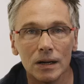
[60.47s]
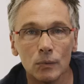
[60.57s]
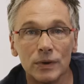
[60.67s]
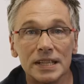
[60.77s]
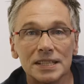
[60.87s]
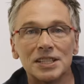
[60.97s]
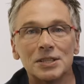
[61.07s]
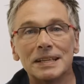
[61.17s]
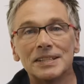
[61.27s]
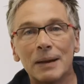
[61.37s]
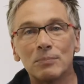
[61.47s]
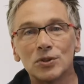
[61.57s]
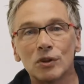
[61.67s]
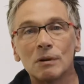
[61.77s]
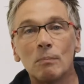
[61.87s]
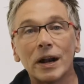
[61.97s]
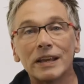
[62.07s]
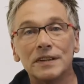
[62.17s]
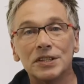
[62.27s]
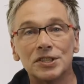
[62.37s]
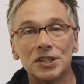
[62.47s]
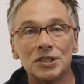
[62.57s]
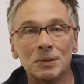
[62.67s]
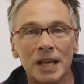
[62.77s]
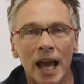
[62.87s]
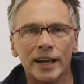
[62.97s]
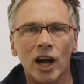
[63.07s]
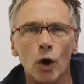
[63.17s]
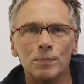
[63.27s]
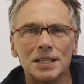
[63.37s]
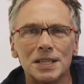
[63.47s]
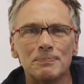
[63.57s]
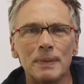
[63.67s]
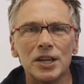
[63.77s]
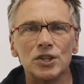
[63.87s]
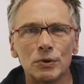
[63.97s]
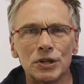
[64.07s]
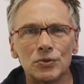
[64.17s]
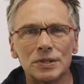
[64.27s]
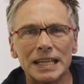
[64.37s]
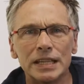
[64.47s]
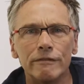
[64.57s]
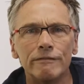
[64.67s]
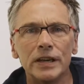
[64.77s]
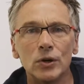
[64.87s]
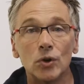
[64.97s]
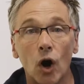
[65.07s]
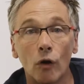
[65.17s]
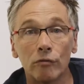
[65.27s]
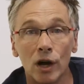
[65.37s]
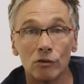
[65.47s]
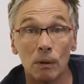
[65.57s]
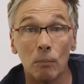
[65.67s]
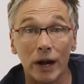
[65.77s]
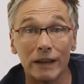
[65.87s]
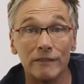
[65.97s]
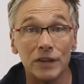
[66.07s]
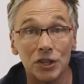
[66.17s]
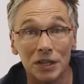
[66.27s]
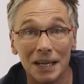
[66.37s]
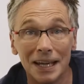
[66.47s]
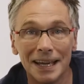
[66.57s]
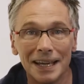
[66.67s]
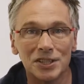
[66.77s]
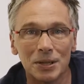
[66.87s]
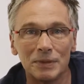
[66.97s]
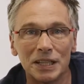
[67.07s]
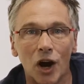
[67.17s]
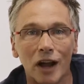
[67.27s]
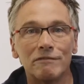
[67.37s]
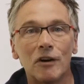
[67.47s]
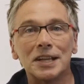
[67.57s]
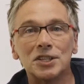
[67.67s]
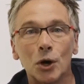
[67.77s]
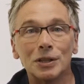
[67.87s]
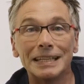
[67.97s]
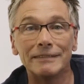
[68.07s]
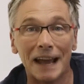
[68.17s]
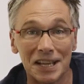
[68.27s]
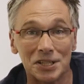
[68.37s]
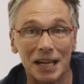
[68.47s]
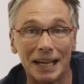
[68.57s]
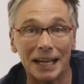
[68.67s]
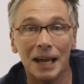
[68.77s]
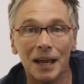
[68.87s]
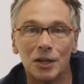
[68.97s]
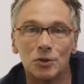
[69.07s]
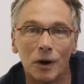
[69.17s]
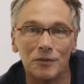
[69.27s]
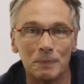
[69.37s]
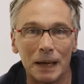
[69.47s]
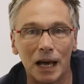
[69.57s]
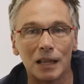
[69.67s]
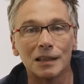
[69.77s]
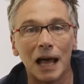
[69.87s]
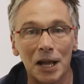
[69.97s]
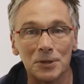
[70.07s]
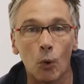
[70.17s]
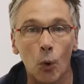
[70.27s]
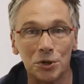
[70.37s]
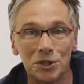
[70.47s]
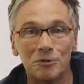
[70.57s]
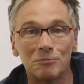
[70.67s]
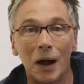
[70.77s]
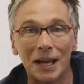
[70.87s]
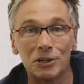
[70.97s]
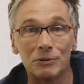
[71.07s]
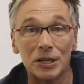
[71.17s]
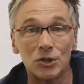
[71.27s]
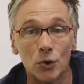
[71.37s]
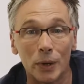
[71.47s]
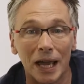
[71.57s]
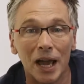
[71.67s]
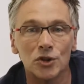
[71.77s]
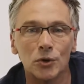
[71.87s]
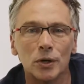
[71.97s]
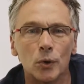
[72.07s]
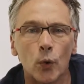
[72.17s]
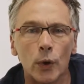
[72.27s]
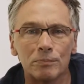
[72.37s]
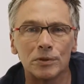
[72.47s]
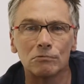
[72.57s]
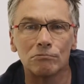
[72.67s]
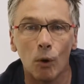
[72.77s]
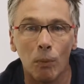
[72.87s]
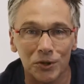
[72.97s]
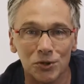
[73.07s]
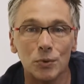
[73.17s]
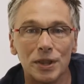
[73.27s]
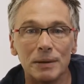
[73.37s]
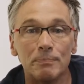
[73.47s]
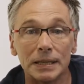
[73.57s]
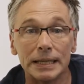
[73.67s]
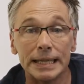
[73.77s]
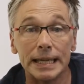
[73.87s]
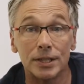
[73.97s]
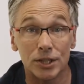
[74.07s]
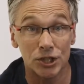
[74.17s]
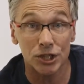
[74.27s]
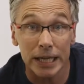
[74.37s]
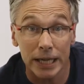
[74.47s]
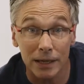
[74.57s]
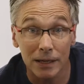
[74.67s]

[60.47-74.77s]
We've just seen some examples of robotic vision systems, and I hope this has piqued your interest in the field of robotic vision. It's something that I find totally fascinating, and it's what I've spent a large portion of my career doing, trying to equip the robots with the ability to see.